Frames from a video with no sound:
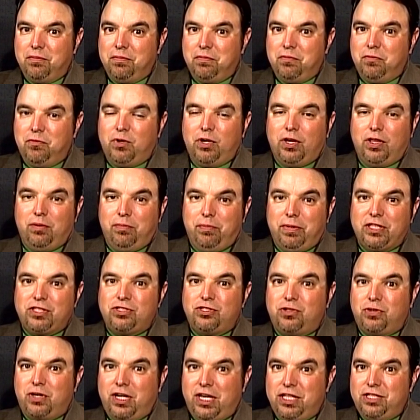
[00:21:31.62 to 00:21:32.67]
one of the
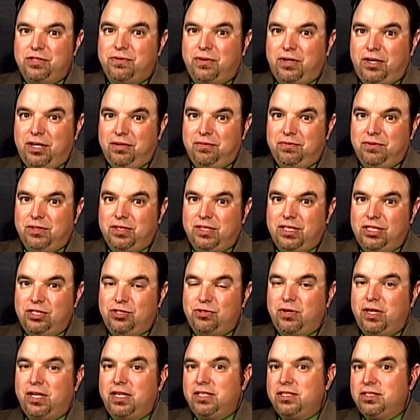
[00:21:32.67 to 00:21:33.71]
best trades for Hartford. They
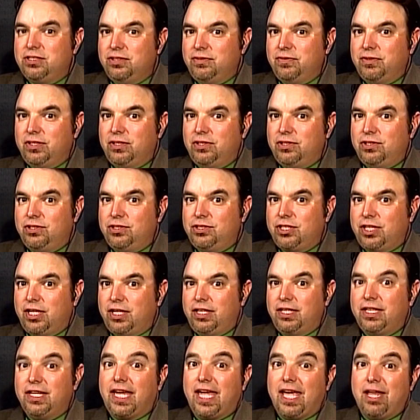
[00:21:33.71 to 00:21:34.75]
traded Sylvain
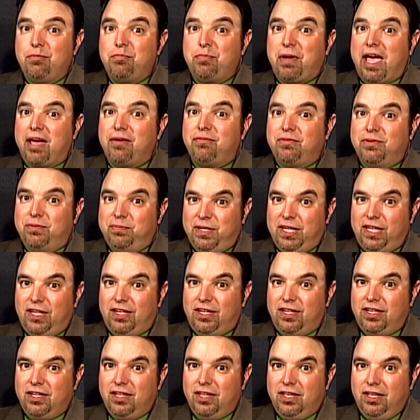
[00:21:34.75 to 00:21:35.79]
Turgeon to get Pat
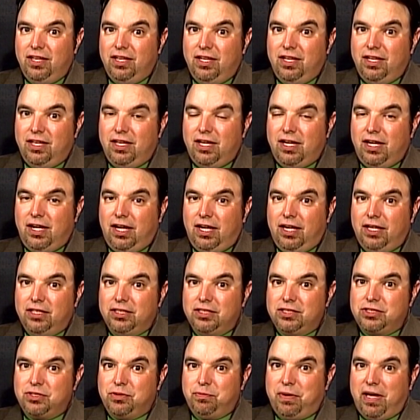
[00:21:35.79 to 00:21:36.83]
Verbeek.
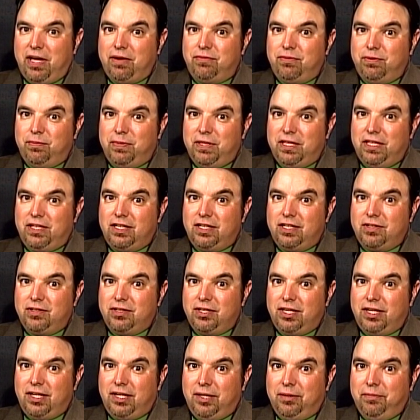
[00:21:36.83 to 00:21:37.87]
So Pat Verbeek,
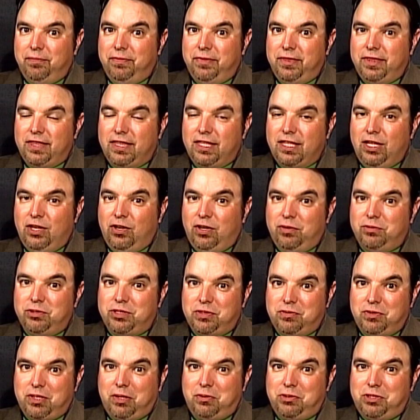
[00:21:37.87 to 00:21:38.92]

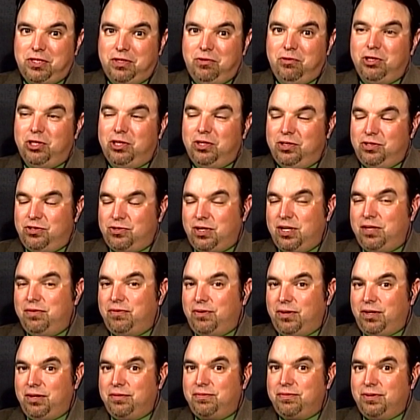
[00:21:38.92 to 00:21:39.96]
that was a really good trade
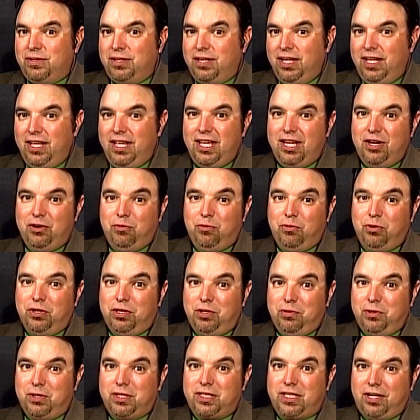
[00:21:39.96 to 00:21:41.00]
for Hartford. It
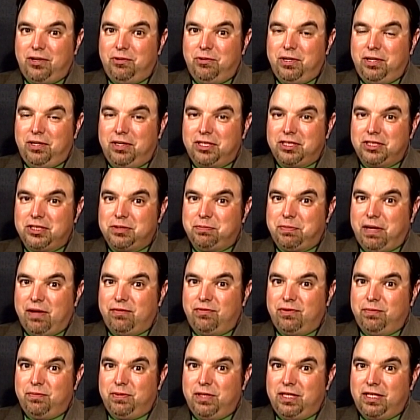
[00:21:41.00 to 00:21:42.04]
really worked out well because
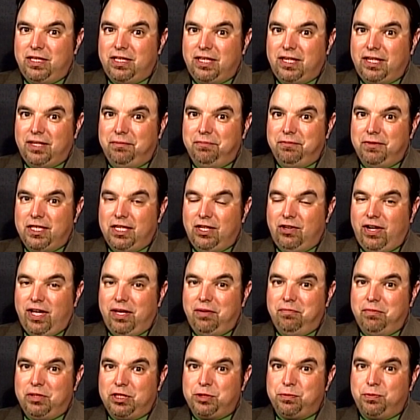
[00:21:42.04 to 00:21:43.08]
Pat Verbeek,
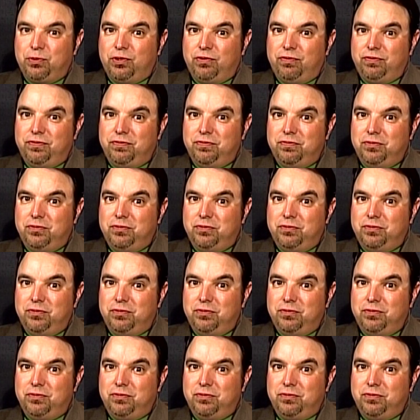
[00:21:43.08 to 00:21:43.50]
had much more,